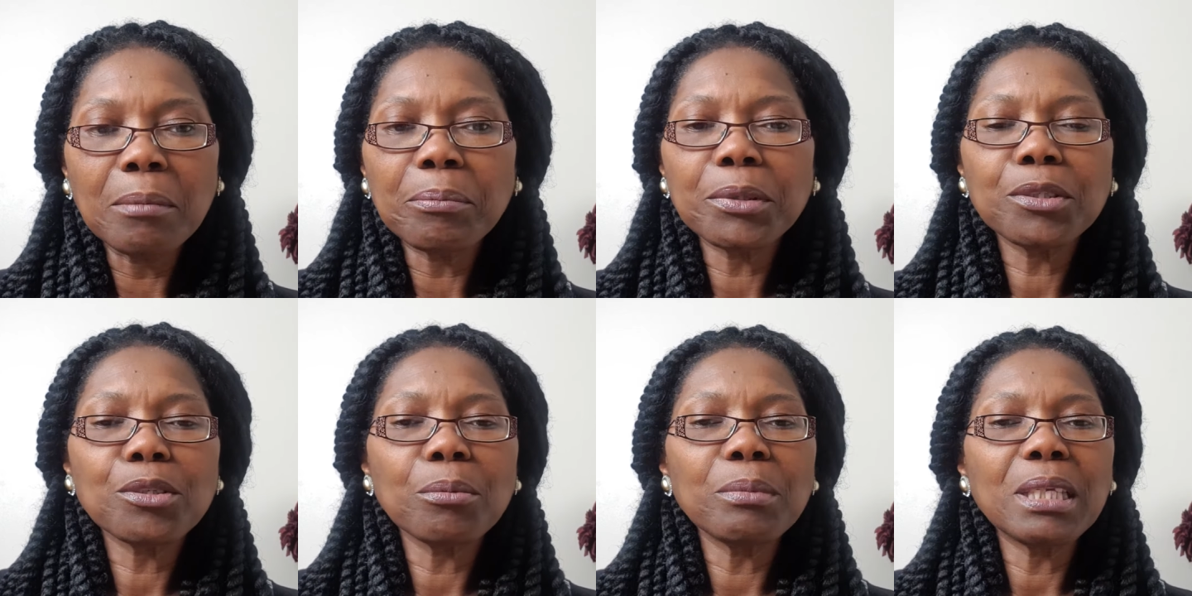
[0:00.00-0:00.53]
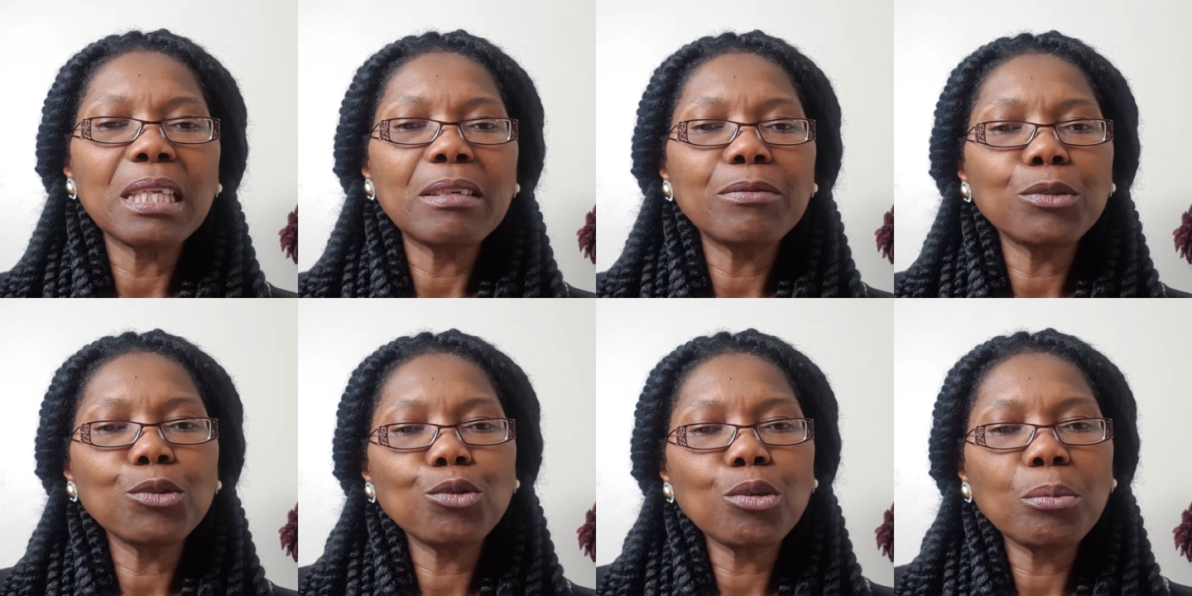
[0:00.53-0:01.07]
But some
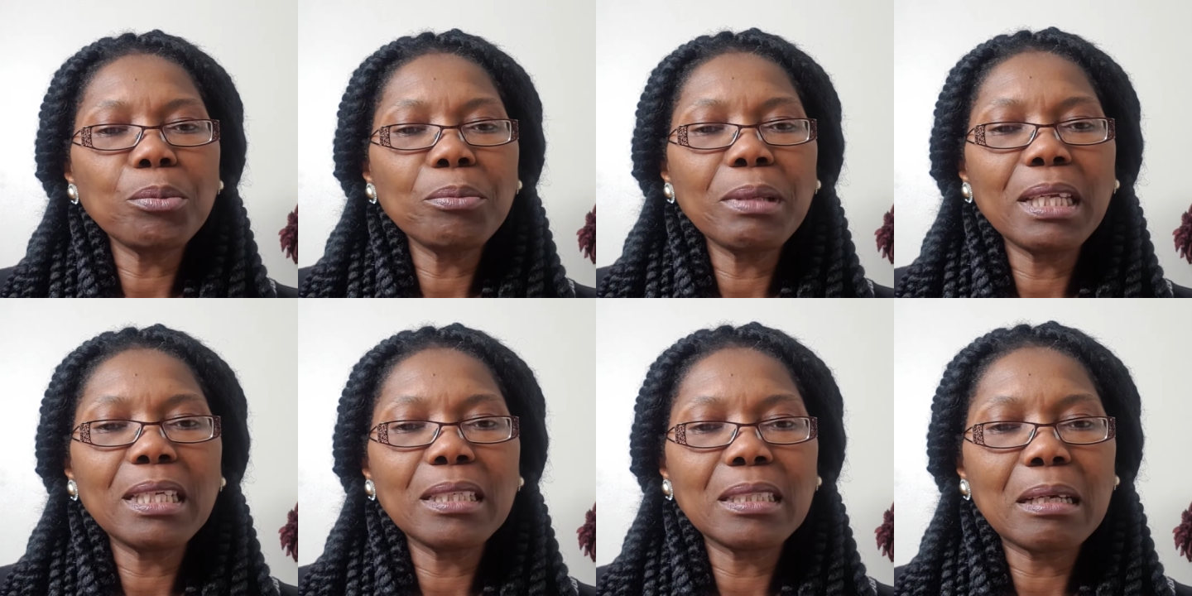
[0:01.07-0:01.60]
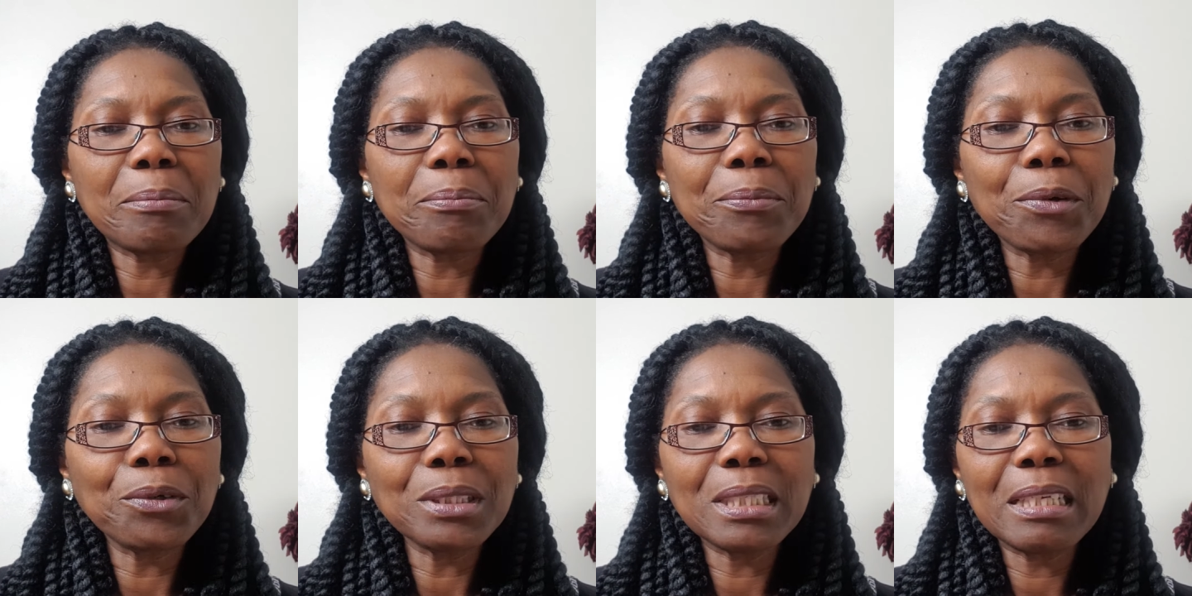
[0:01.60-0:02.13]
evil troublemakers
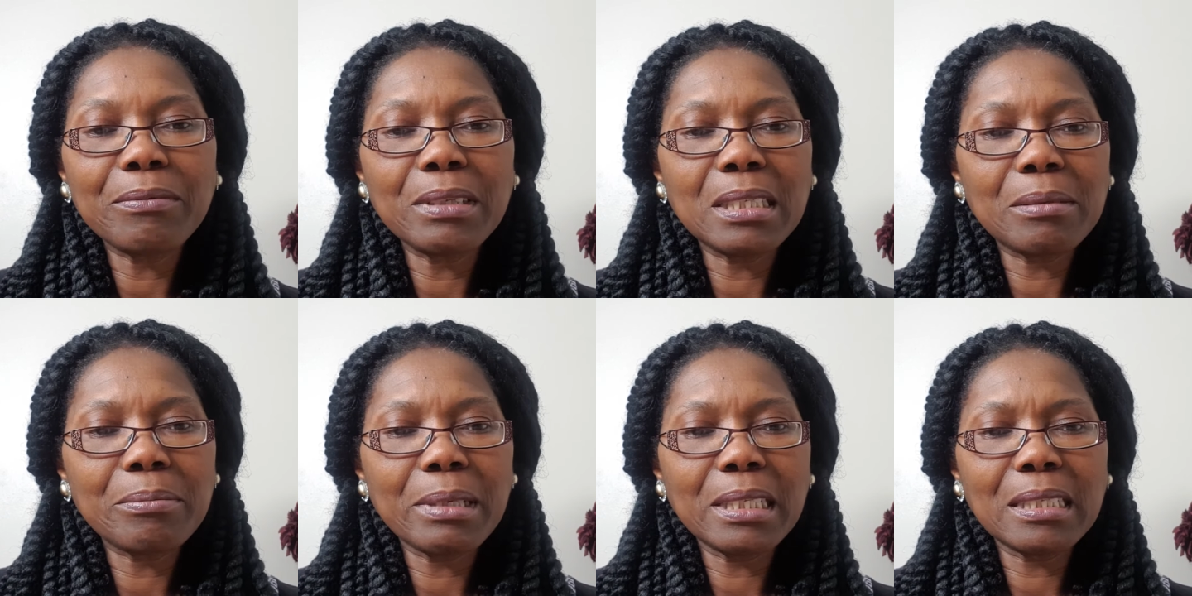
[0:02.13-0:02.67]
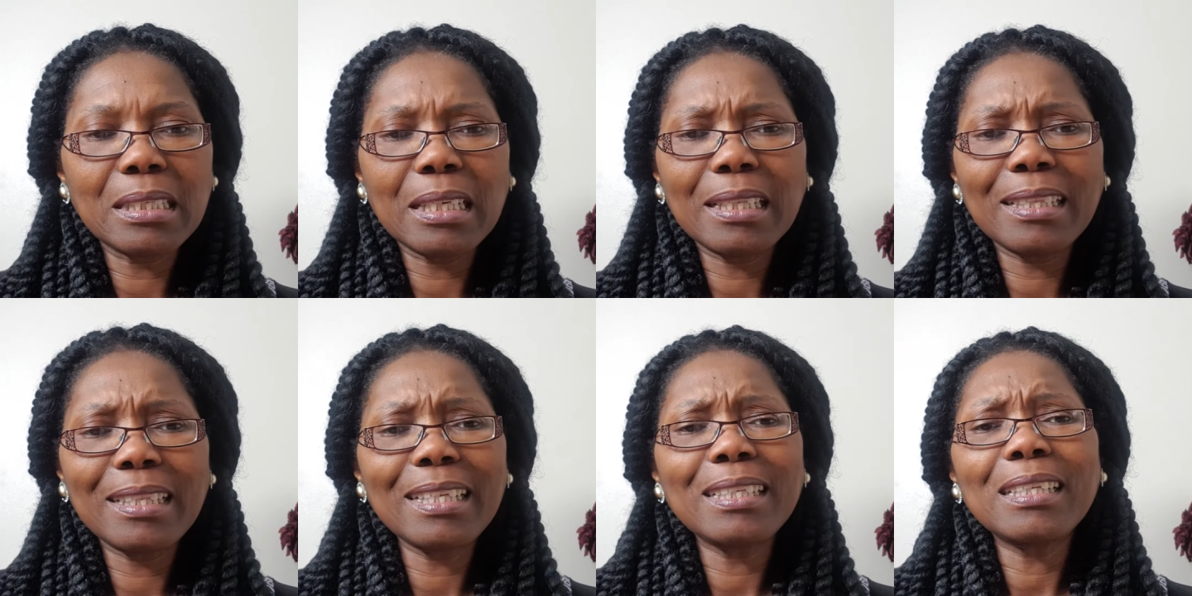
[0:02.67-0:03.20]
among David's men
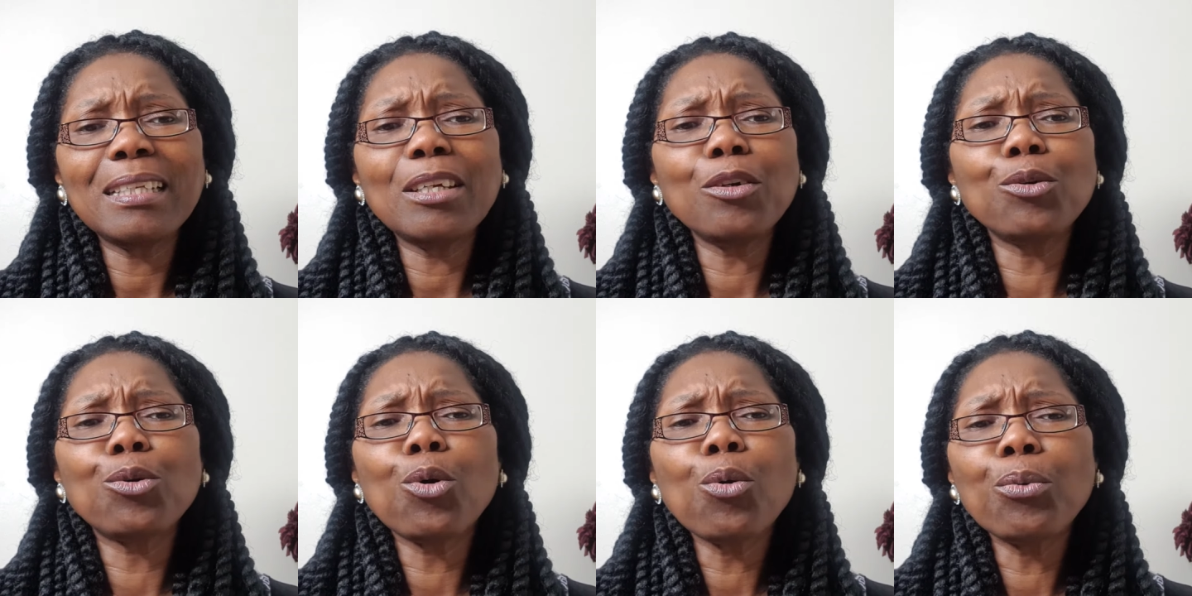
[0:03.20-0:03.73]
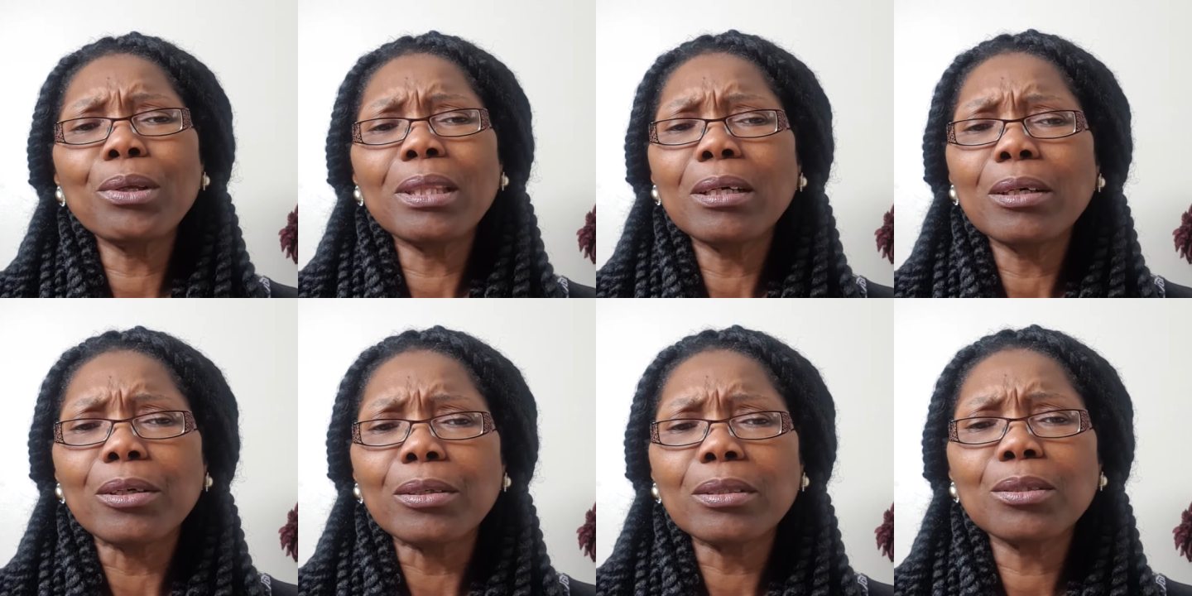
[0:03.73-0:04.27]
said, "They didn't go with
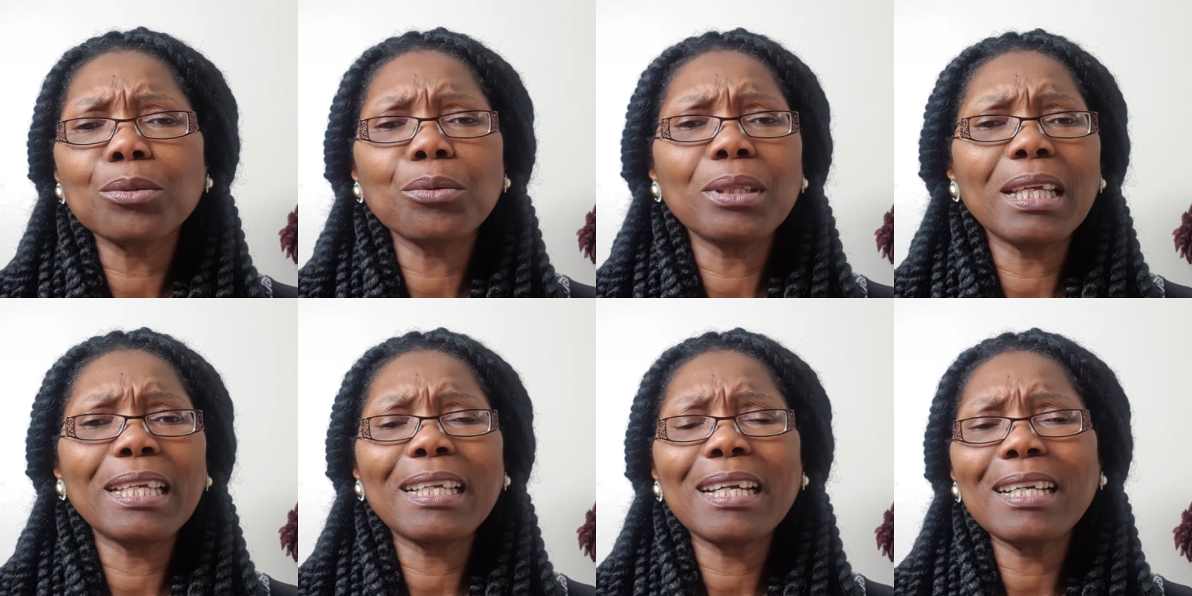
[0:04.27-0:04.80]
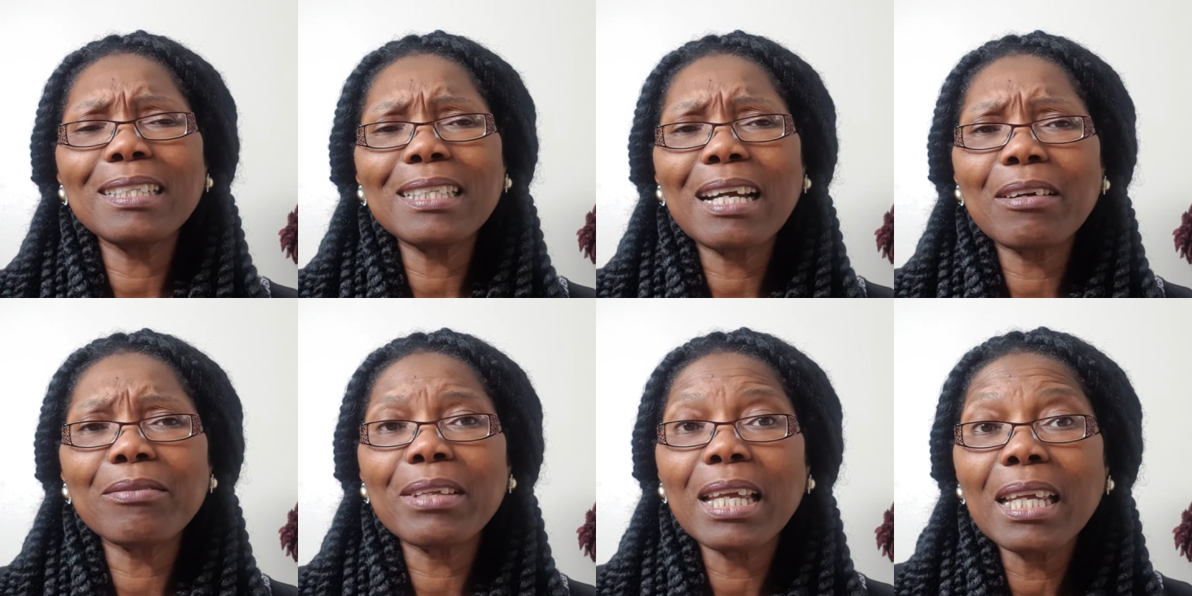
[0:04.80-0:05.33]
us, so they can't
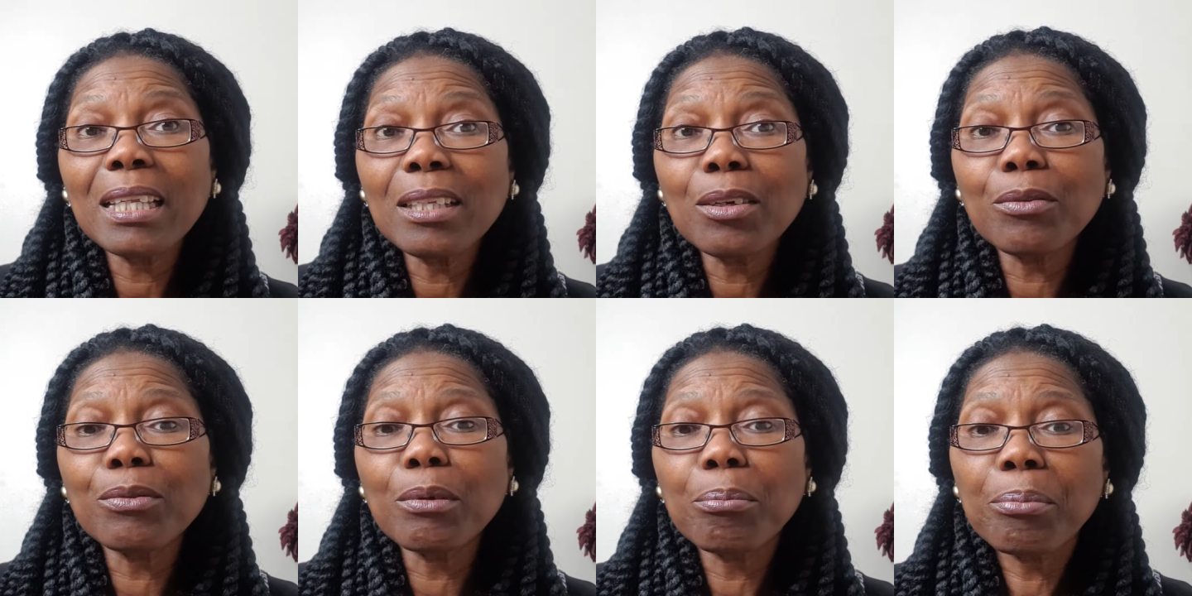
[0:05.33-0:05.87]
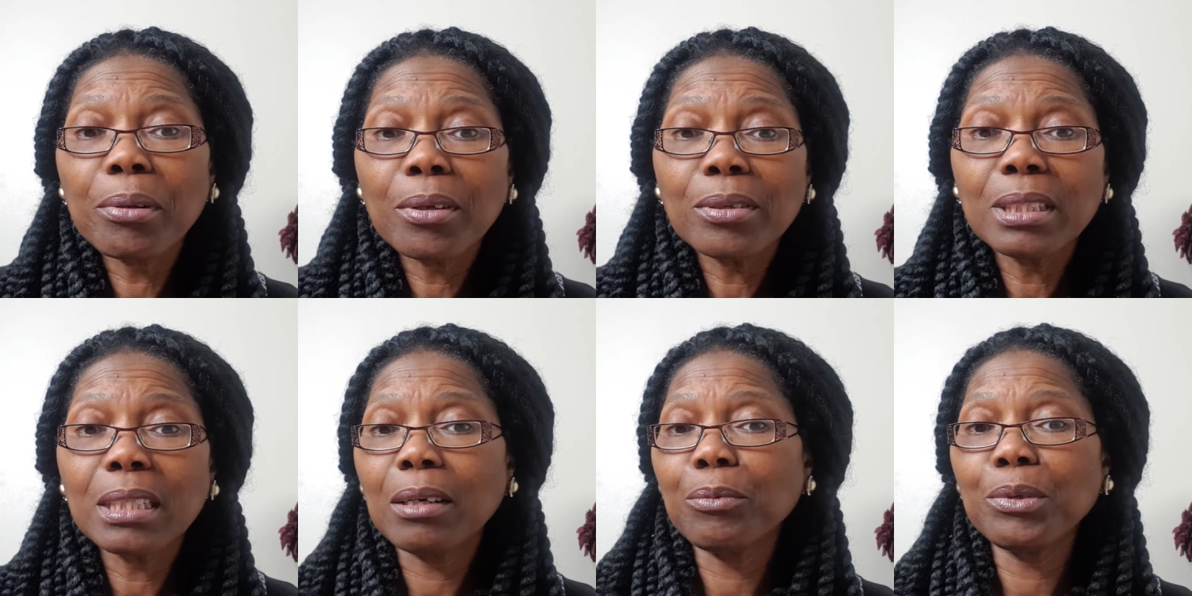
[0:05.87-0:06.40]
have any of the
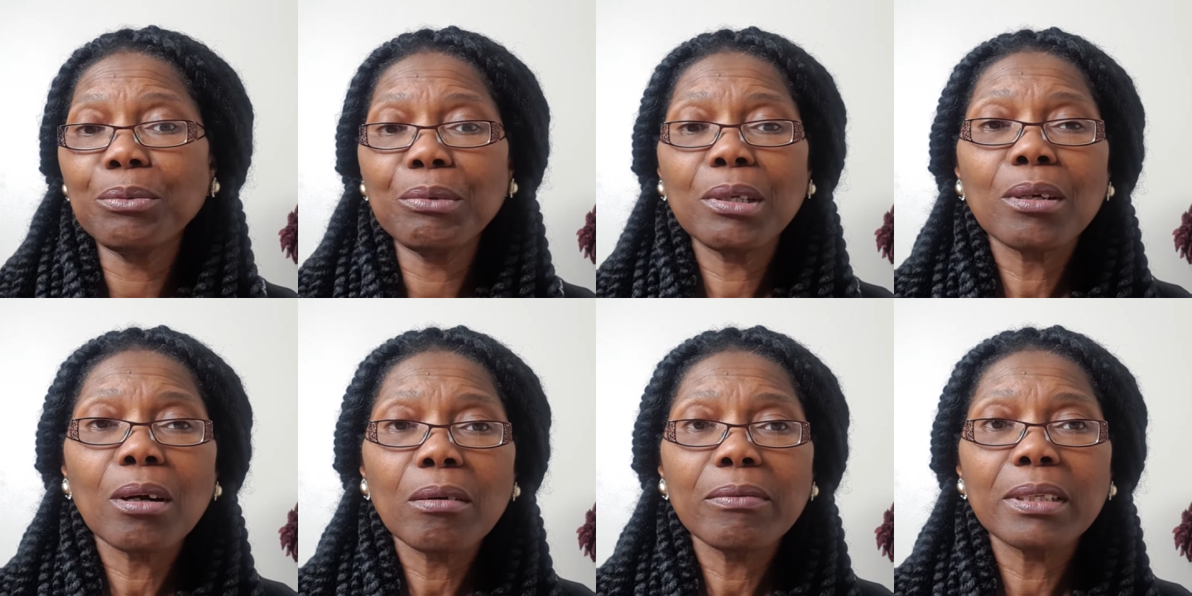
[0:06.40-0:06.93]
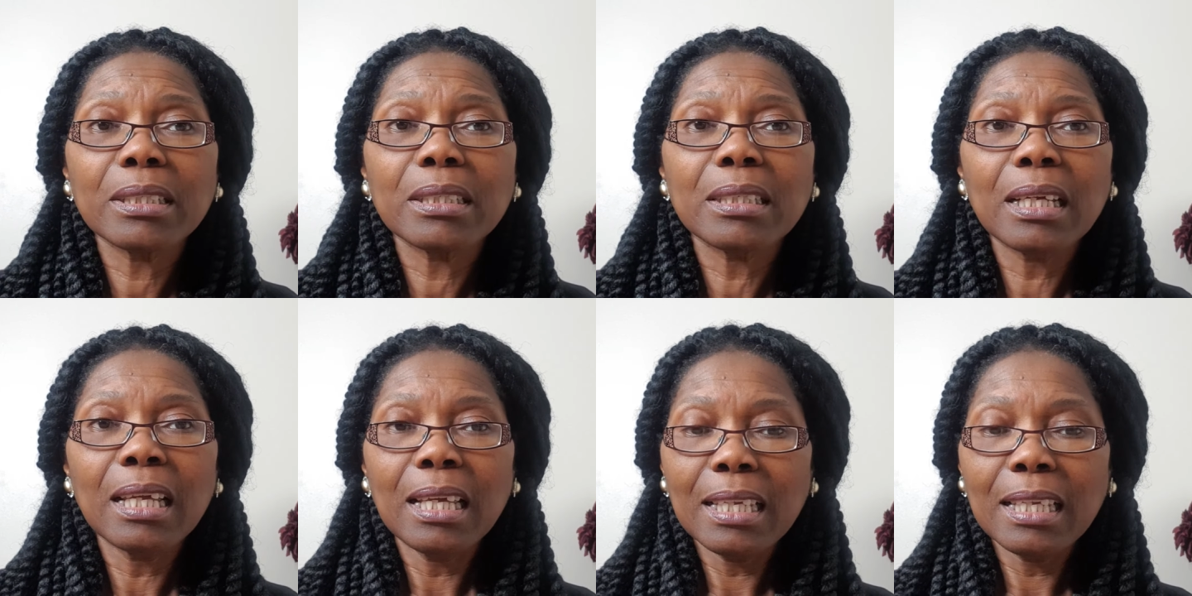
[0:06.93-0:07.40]
plunder we recovered.